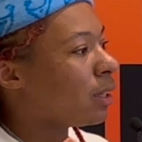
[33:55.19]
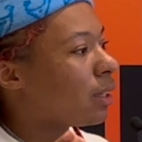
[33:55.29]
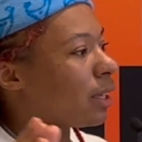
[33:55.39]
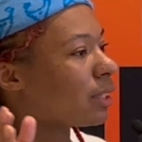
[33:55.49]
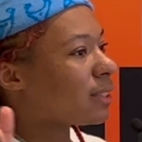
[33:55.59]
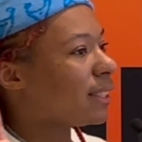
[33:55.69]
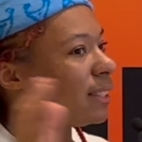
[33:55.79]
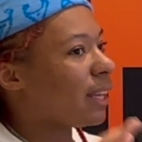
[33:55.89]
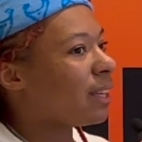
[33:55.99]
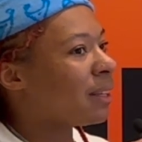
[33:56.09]
Like
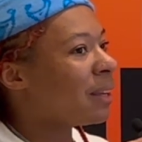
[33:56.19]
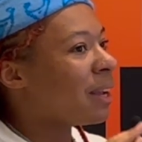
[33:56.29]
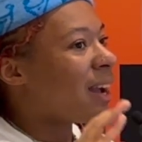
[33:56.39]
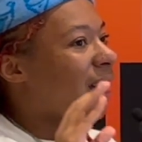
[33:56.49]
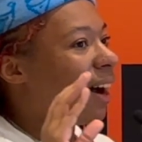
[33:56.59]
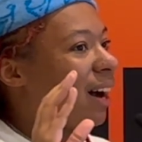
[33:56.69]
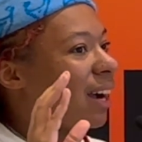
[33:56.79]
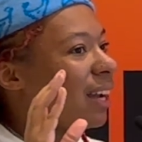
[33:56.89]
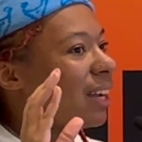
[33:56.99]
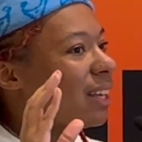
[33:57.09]
today,
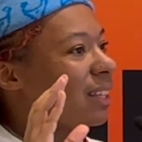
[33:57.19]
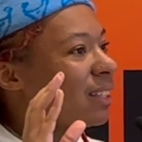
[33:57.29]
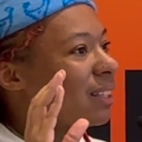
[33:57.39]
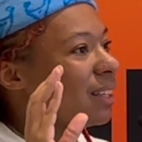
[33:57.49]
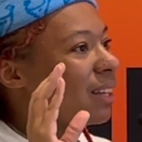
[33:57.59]
I